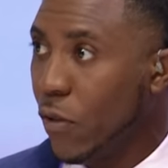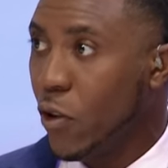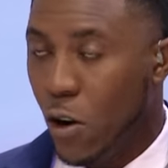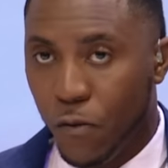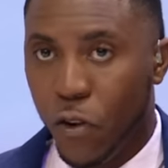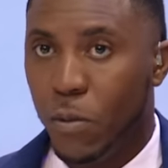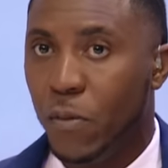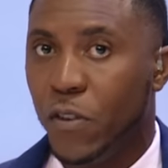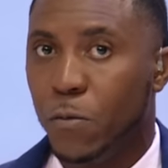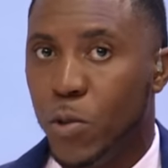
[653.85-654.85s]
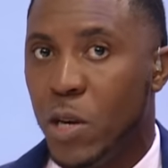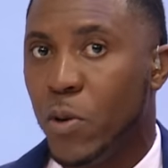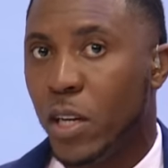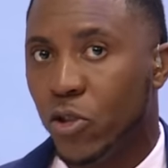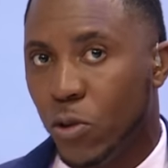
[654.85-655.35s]
who have come from M V P,
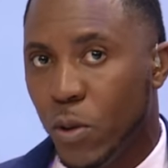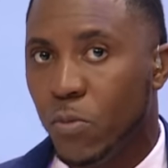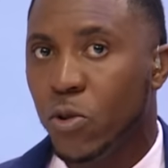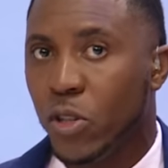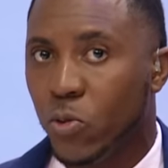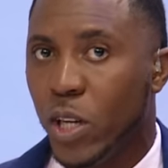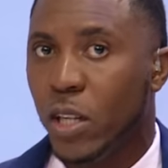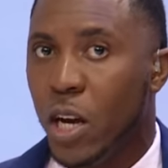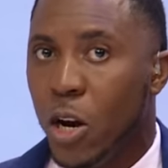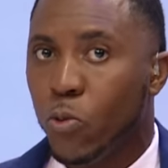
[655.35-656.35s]
because remember as well,